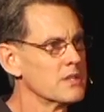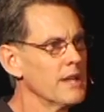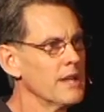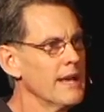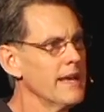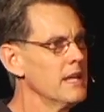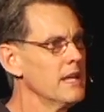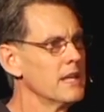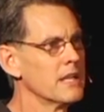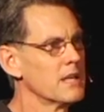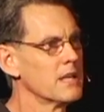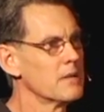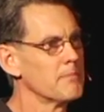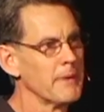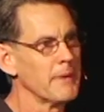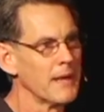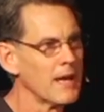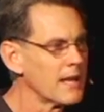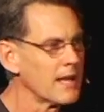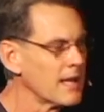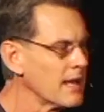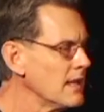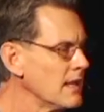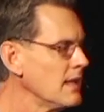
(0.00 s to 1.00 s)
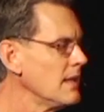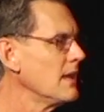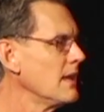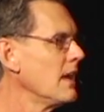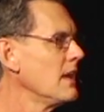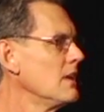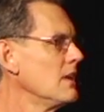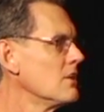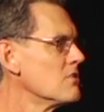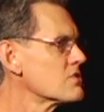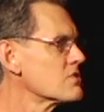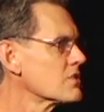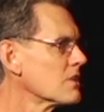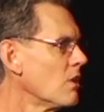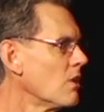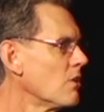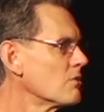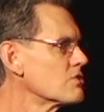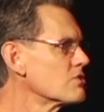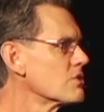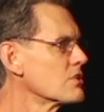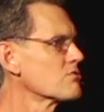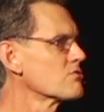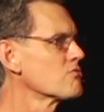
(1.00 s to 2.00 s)
laying in the bed, 88 years
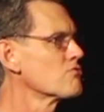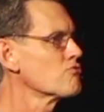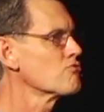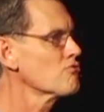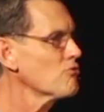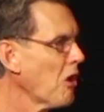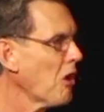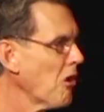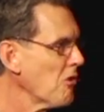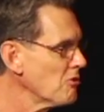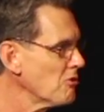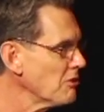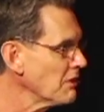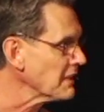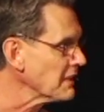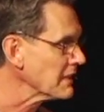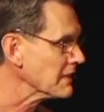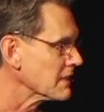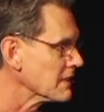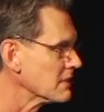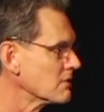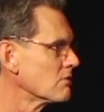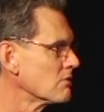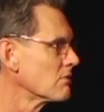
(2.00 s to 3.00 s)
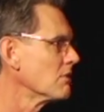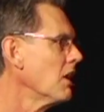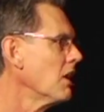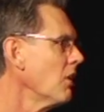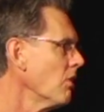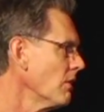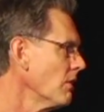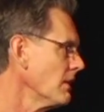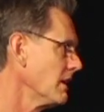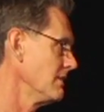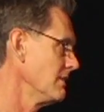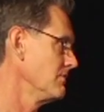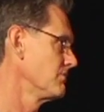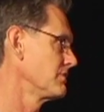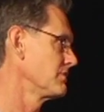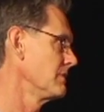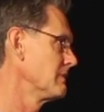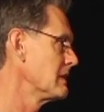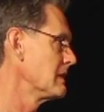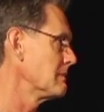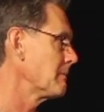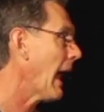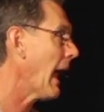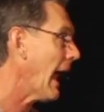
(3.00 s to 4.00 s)
old, just groaning and groaning
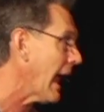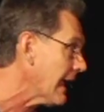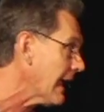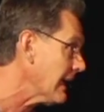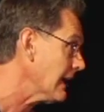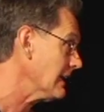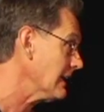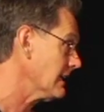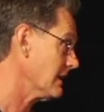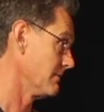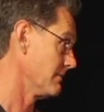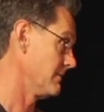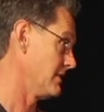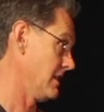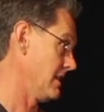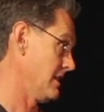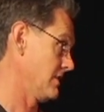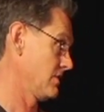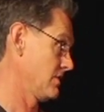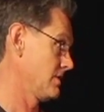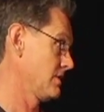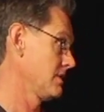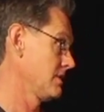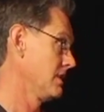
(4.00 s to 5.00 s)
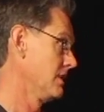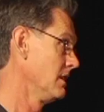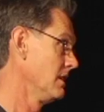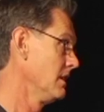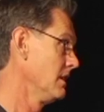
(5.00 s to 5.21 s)
from the pain of this.